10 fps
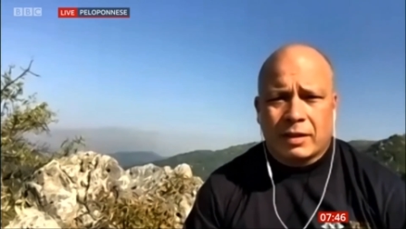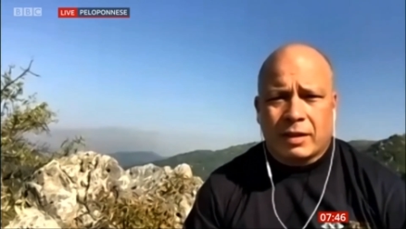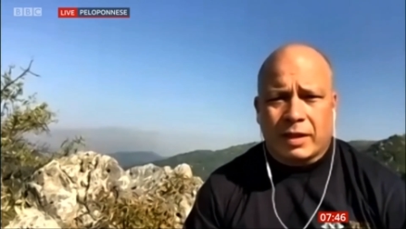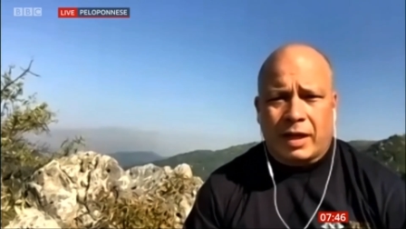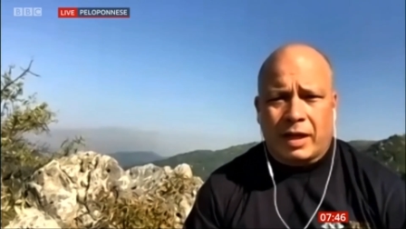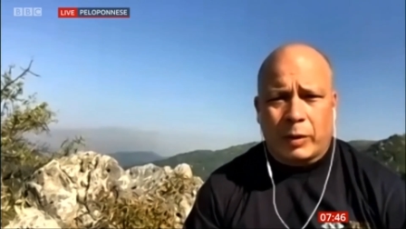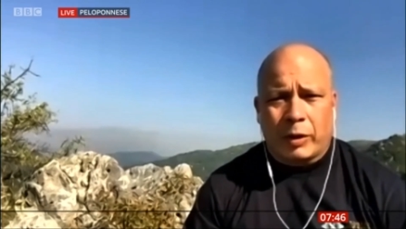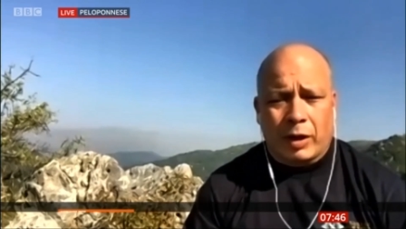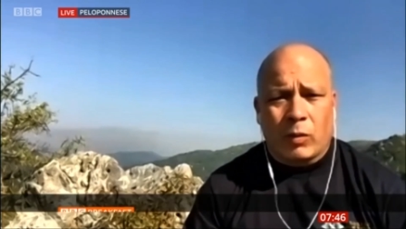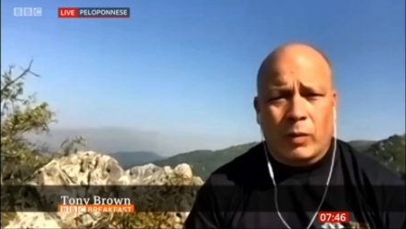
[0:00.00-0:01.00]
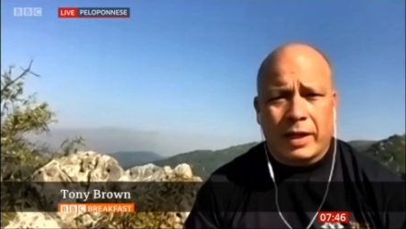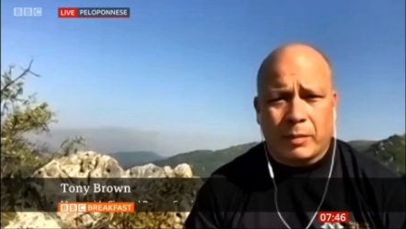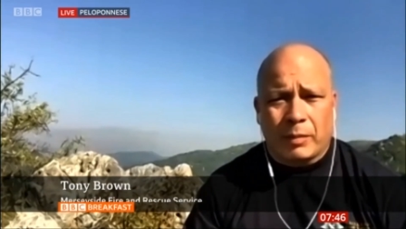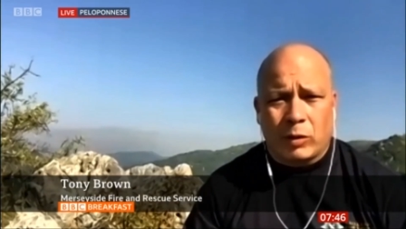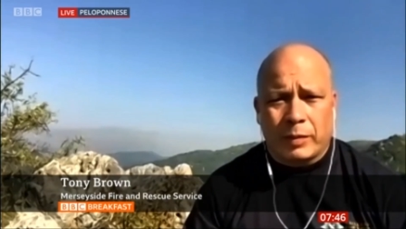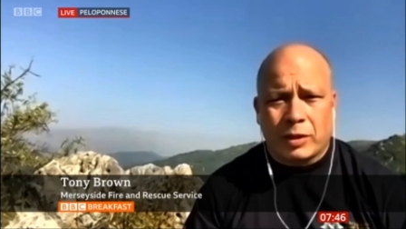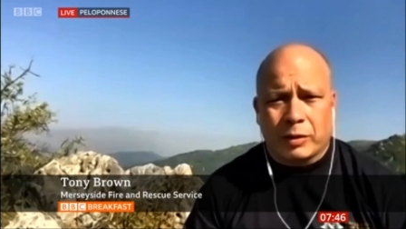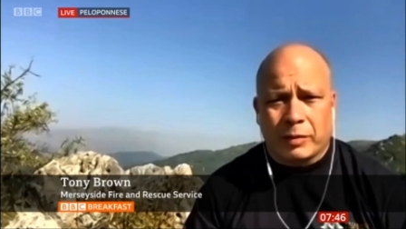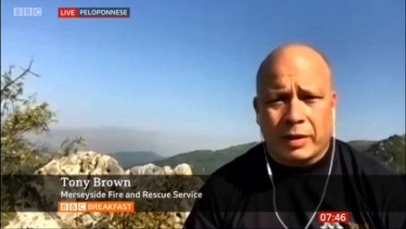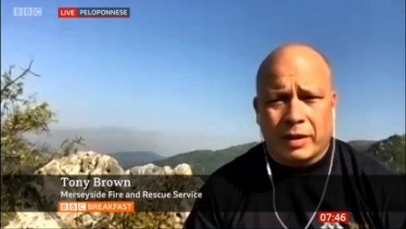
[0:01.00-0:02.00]
Uh, and we're on our way at the moment
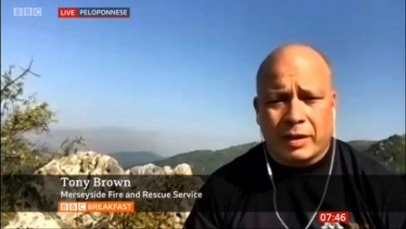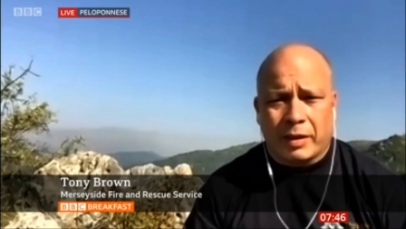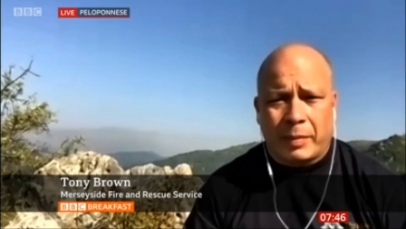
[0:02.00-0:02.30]
to uh, the